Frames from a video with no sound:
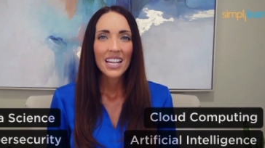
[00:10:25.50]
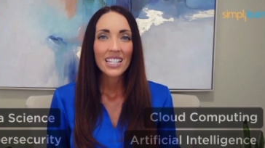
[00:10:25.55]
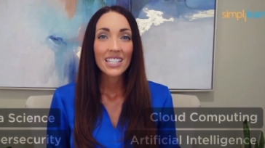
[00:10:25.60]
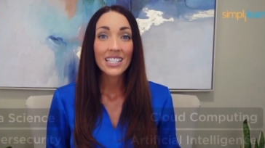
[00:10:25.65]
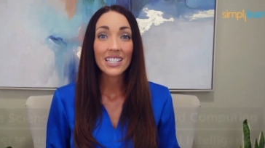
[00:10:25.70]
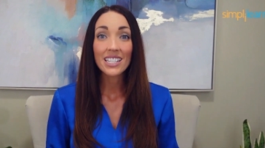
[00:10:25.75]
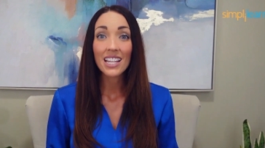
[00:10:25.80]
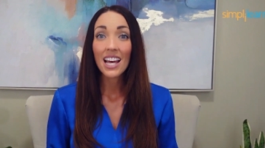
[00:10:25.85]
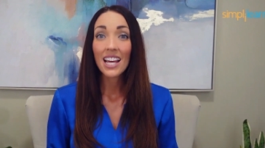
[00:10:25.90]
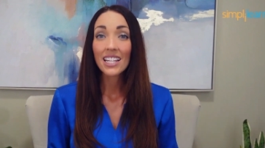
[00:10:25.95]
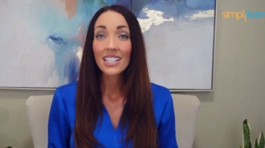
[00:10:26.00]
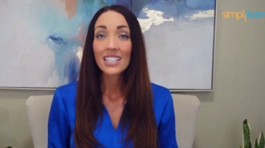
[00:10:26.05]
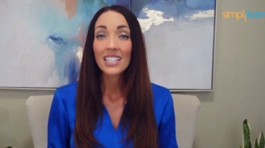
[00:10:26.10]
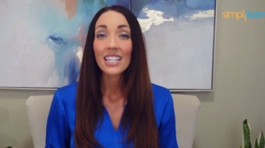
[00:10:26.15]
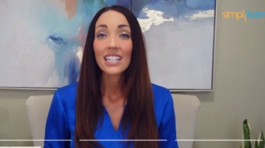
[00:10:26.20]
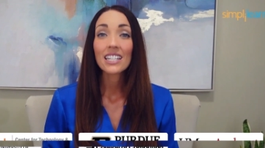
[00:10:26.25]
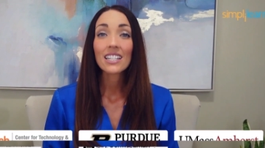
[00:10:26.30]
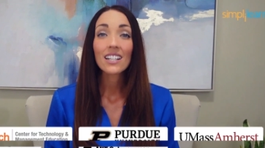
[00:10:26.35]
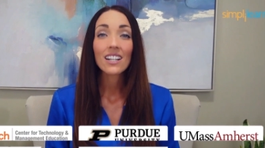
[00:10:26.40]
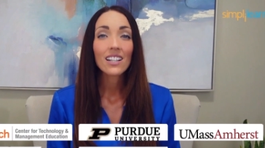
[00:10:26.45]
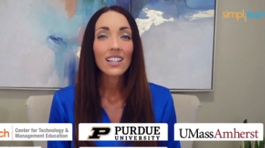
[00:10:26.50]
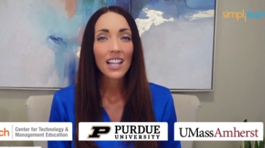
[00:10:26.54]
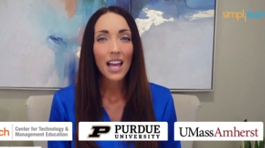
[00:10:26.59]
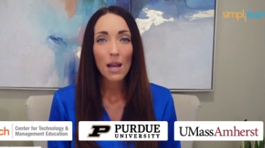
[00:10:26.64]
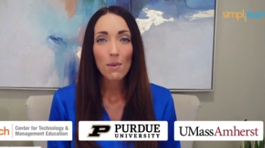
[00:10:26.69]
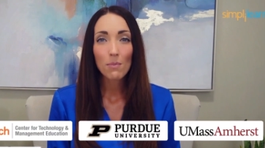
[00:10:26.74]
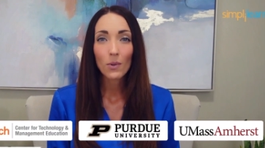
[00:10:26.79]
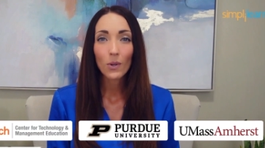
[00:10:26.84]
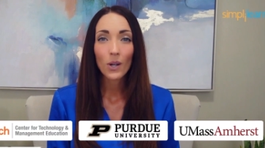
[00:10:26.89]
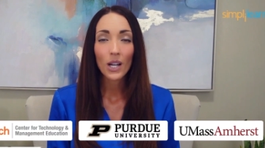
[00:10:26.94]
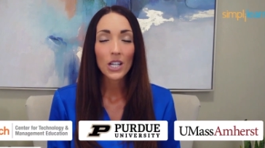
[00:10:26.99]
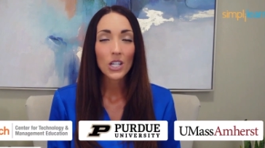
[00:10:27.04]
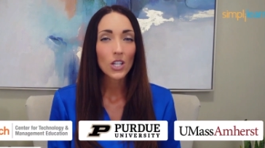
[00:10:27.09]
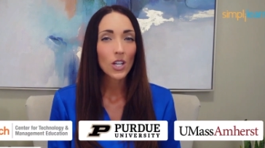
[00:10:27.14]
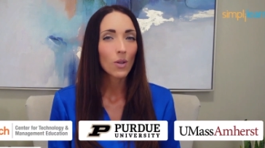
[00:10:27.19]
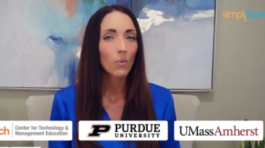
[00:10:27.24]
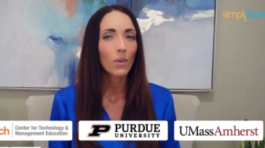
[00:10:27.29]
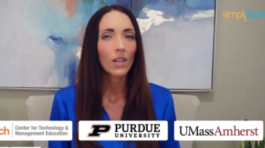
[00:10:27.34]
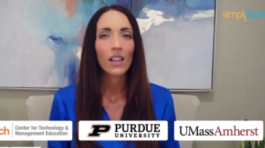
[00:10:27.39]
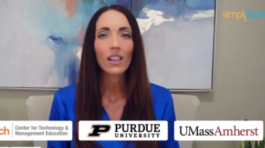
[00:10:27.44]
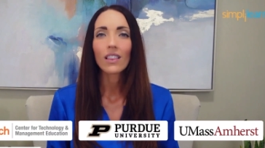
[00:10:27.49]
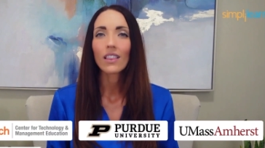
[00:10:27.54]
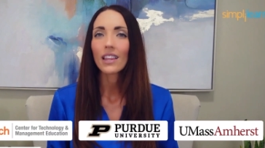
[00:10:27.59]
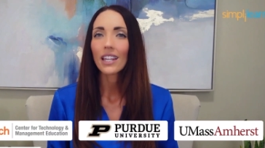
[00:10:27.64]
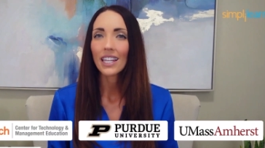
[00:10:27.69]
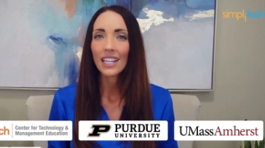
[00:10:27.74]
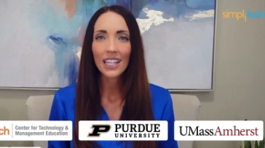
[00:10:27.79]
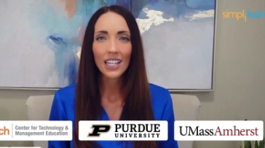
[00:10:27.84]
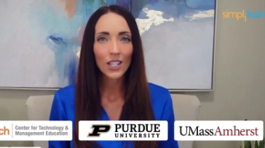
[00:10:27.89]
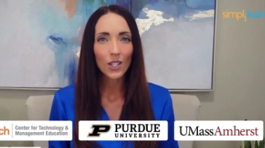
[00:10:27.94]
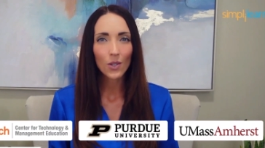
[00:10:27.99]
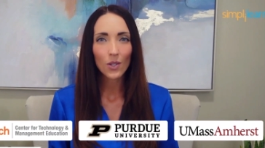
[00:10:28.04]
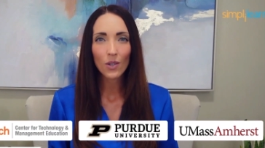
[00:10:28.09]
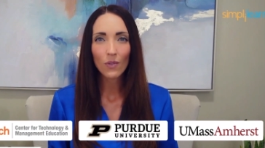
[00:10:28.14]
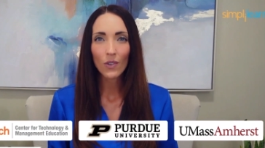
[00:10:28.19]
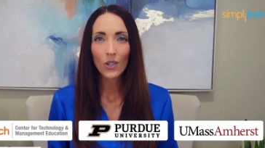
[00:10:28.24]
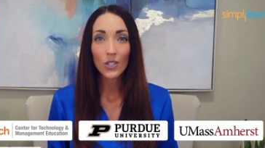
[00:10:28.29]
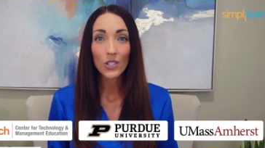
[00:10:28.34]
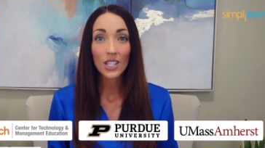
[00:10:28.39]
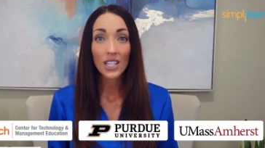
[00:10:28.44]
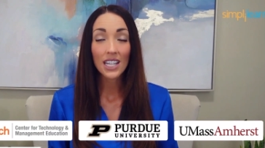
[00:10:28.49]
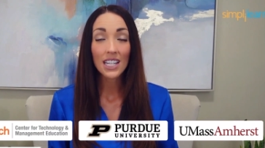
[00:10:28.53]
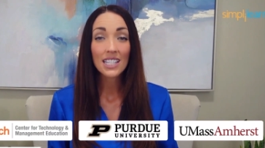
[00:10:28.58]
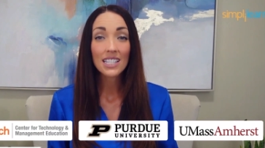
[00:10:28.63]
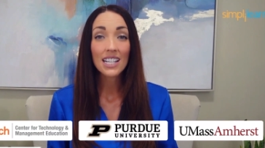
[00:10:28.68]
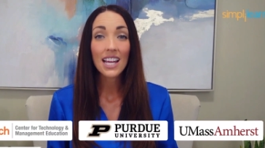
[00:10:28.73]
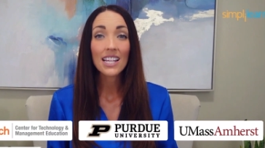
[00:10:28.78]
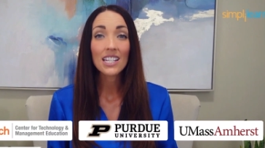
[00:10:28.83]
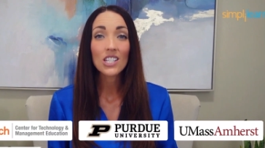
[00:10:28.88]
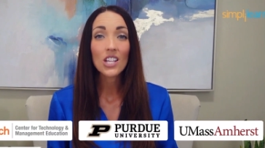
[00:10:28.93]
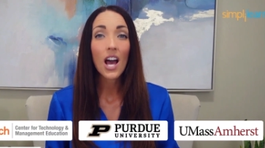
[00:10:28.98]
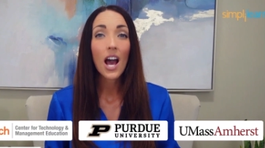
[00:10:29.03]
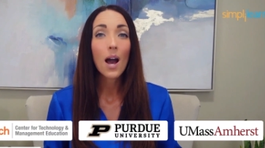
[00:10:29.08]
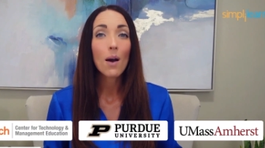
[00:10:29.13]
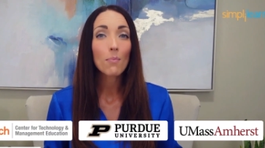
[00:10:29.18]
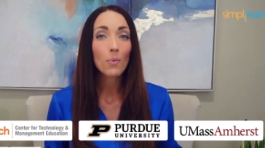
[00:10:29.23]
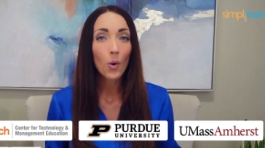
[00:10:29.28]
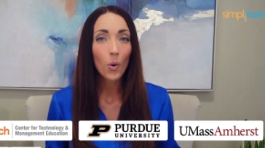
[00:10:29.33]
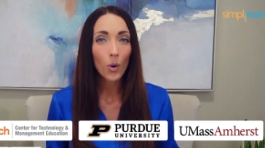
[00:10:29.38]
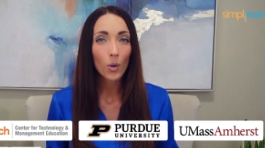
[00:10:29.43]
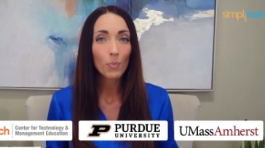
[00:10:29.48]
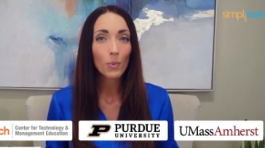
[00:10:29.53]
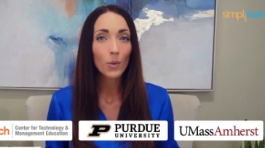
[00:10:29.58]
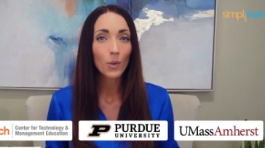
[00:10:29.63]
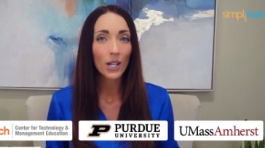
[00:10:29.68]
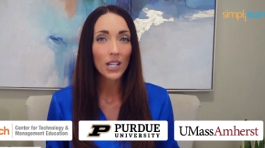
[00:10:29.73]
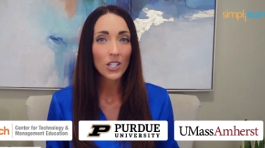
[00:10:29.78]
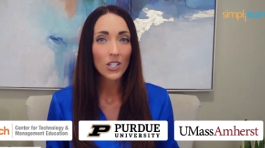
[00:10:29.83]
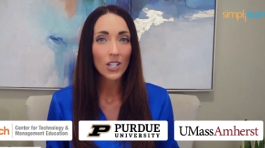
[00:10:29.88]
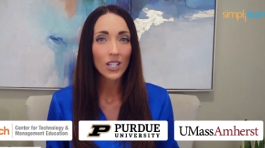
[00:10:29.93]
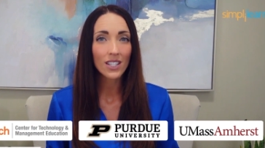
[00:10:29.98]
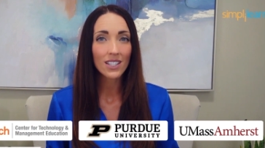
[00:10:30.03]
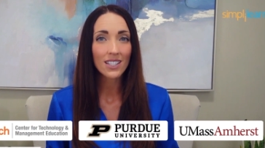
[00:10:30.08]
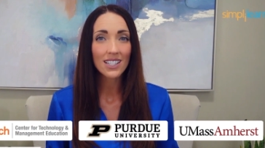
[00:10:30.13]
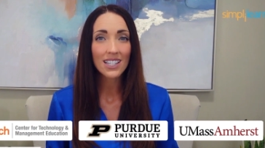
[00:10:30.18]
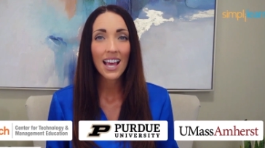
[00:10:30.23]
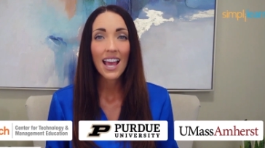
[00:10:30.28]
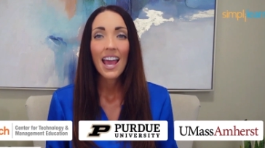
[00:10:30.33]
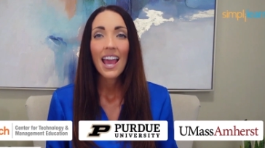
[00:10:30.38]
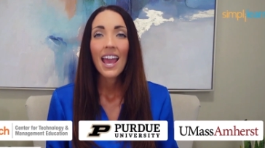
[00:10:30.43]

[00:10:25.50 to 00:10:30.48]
Designed in collaboration with leading universities and top corporations,